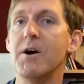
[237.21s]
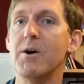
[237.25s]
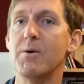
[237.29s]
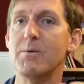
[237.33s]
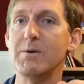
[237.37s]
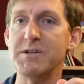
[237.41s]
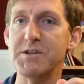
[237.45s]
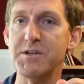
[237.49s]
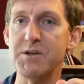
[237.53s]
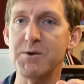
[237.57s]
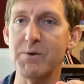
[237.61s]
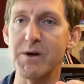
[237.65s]

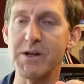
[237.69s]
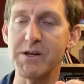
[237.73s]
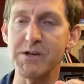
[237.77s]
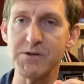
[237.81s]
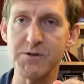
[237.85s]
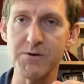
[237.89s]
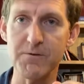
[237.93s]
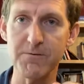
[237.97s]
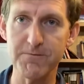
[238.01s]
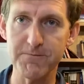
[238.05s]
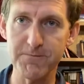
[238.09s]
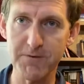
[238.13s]
which he went
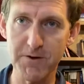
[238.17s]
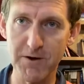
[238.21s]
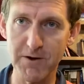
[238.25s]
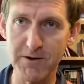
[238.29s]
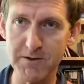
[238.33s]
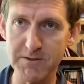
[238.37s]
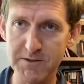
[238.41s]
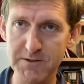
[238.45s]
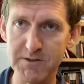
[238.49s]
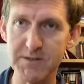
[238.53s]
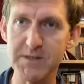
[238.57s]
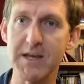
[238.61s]
to
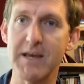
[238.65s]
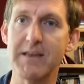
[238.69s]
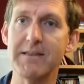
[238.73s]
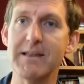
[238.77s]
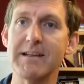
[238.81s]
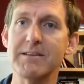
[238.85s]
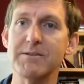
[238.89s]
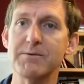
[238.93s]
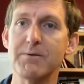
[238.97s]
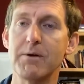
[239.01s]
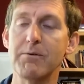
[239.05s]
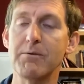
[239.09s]
first. And
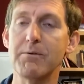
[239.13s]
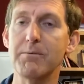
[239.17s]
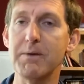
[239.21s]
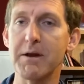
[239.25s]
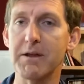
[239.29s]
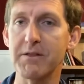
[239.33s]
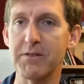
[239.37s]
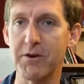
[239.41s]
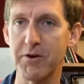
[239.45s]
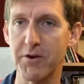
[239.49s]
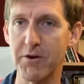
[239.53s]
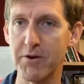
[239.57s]
that's why we
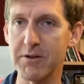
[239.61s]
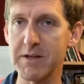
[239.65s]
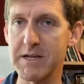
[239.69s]
picked the early